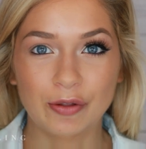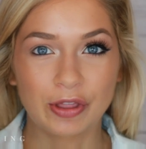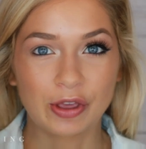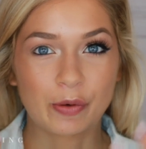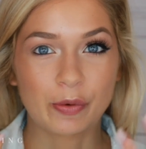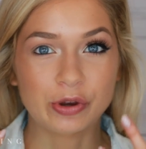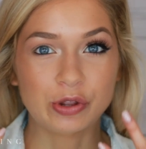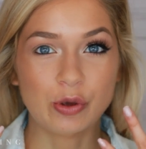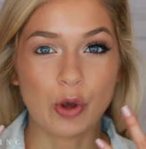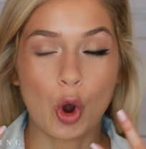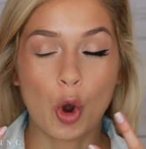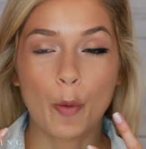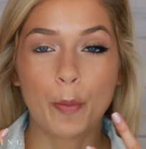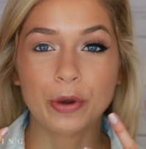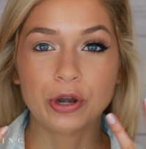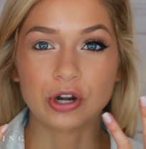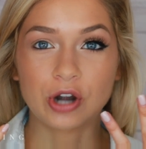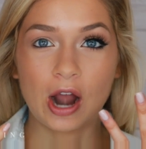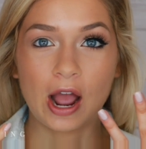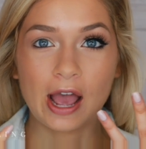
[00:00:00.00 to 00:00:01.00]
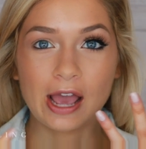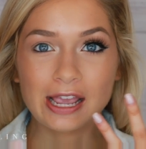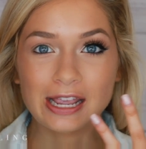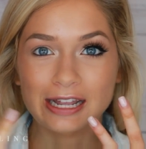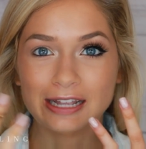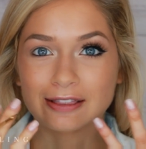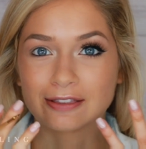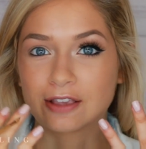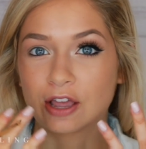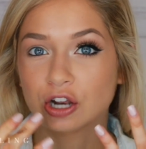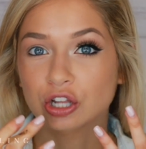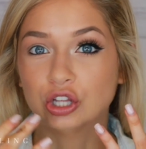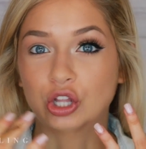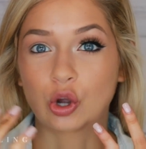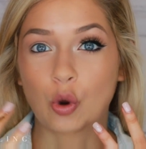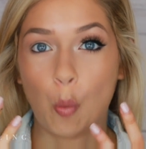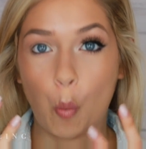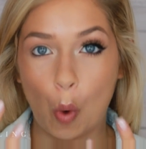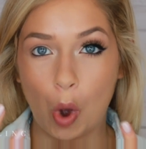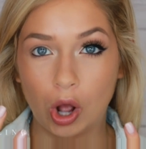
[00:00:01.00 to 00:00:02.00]
like when you open your eye, it's gonna
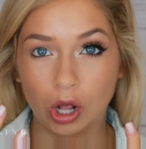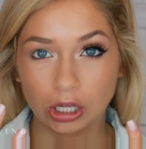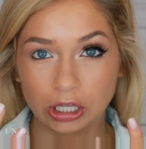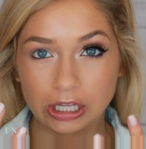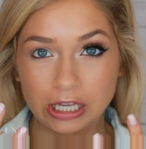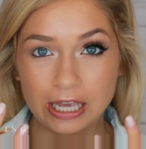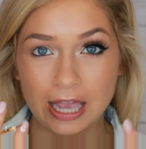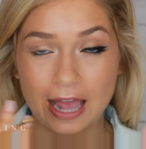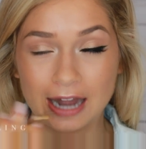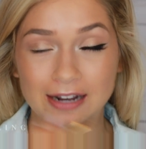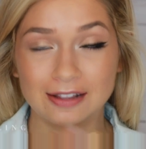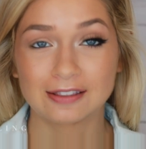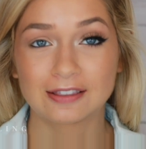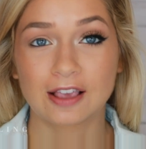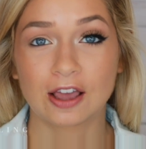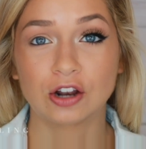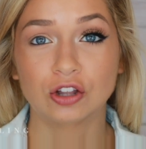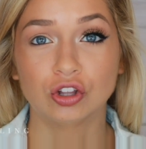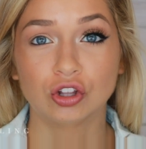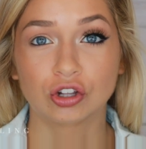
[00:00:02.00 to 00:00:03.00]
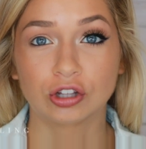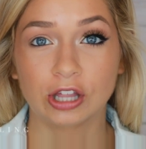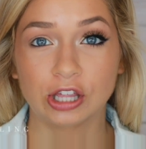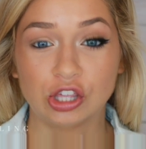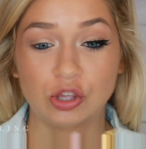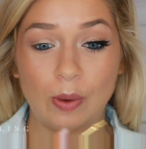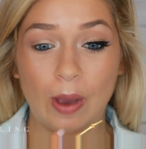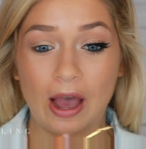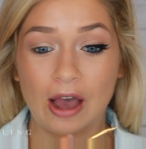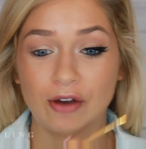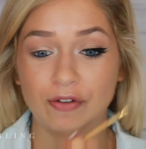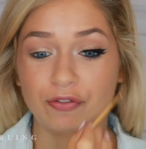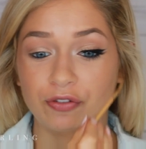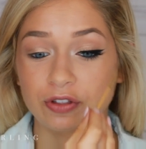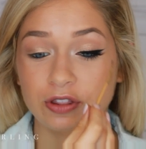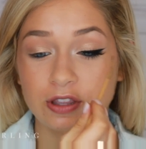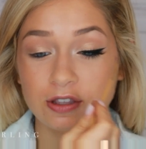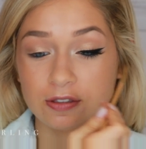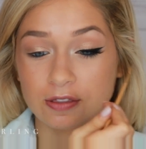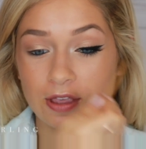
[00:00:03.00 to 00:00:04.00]
look wonky and it's gonna look like you
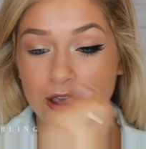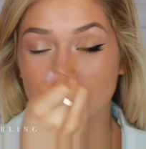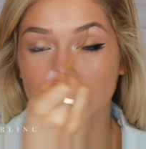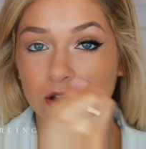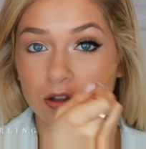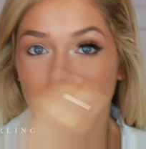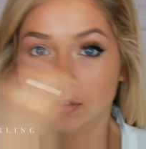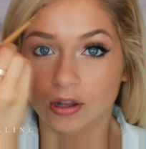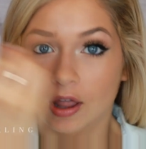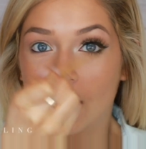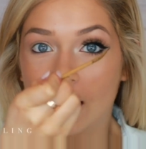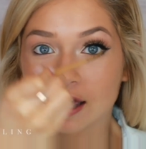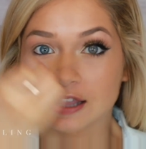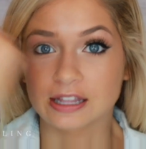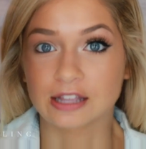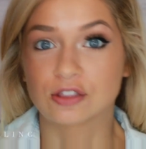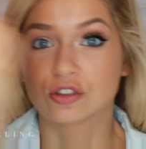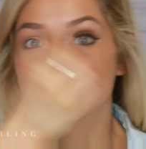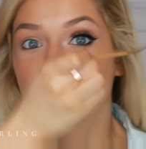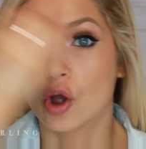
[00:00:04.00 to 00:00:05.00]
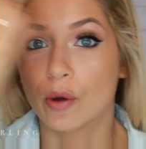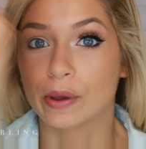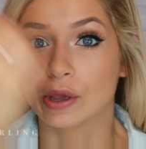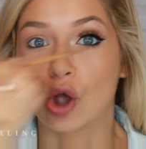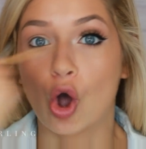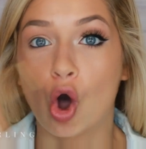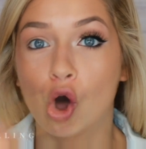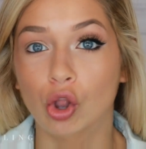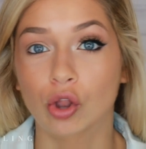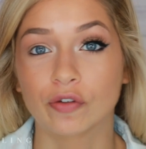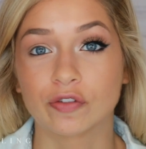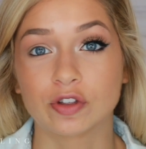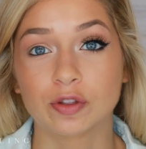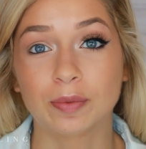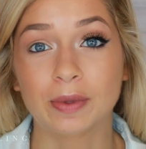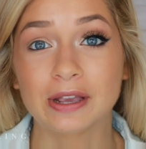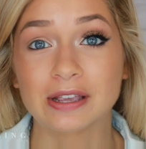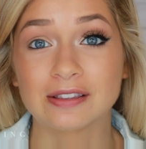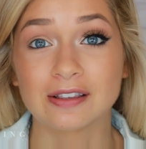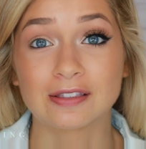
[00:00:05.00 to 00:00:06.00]
have this like line that's going all over the
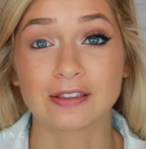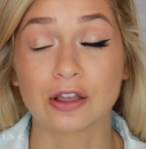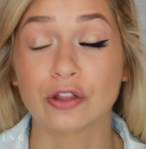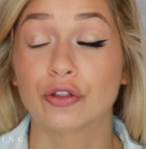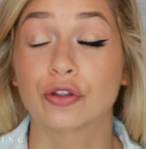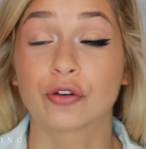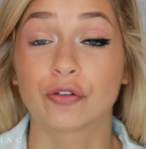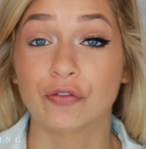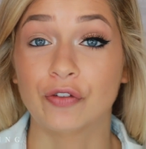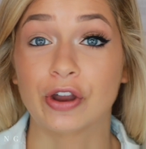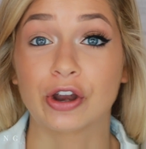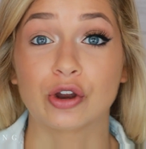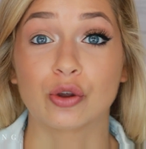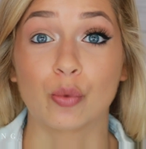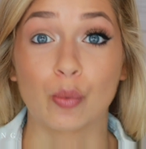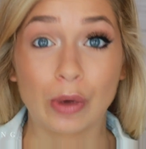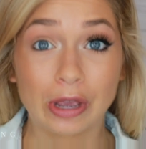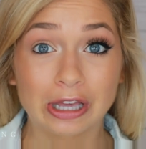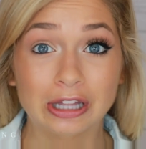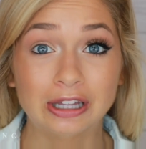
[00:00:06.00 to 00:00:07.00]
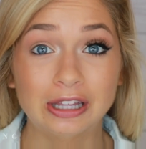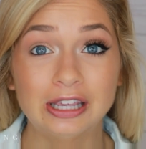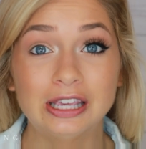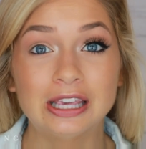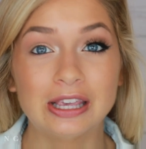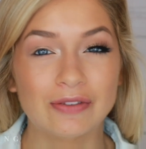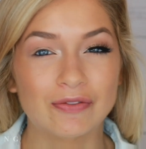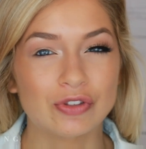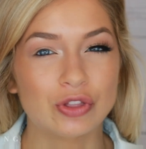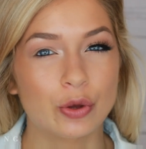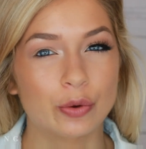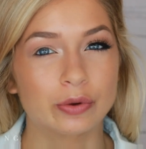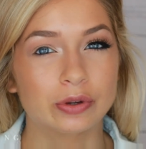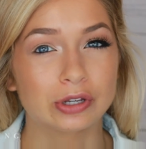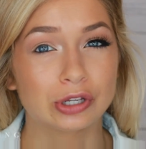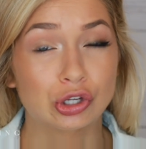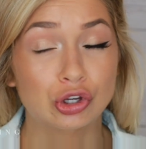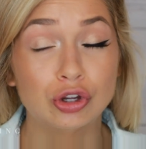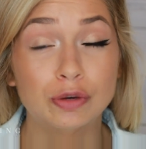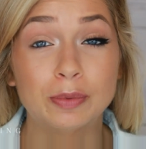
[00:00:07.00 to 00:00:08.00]
place. It's gonna look very wiggly, even though
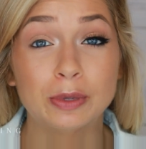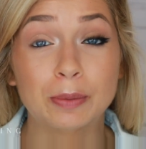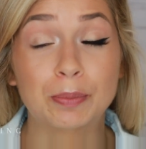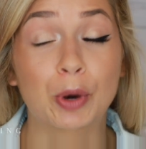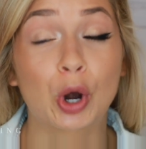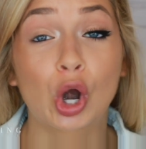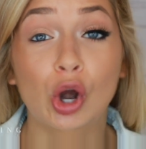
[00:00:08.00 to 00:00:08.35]
it could be